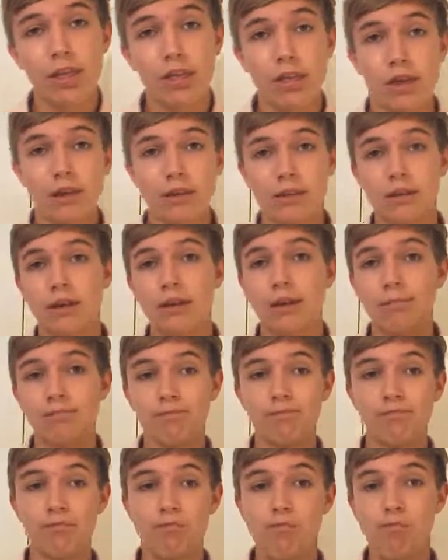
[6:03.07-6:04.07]
things that
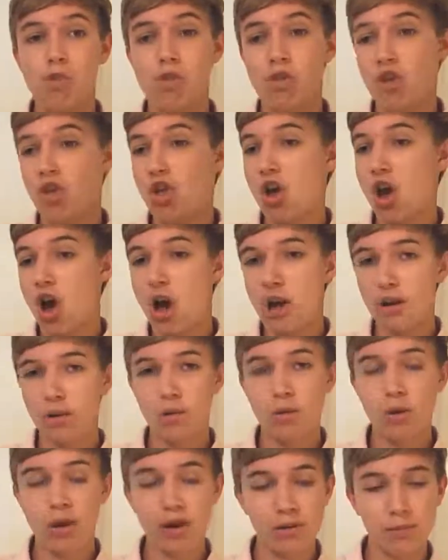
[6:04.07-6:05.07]
I'm not
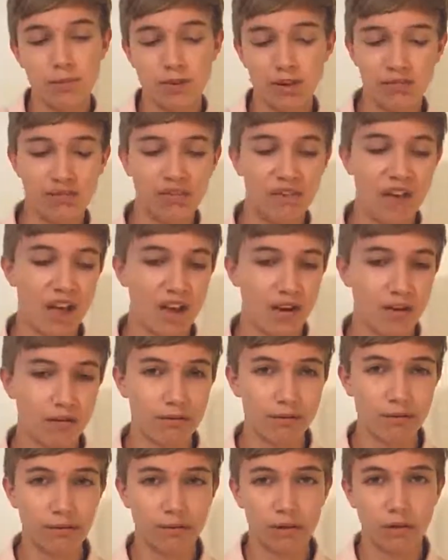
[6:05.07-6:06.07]
quite a big fan
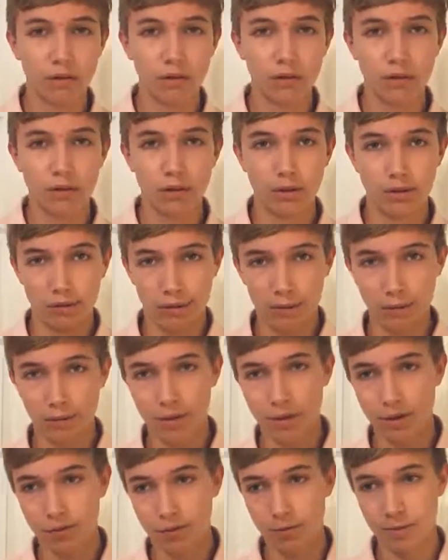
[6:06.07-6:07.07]
of. Let me
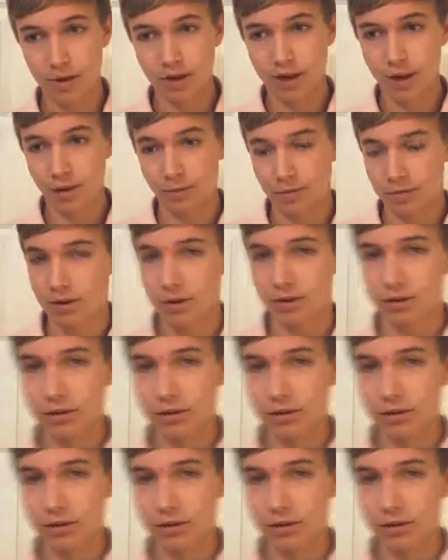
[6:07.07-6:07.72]
make sure my camera's not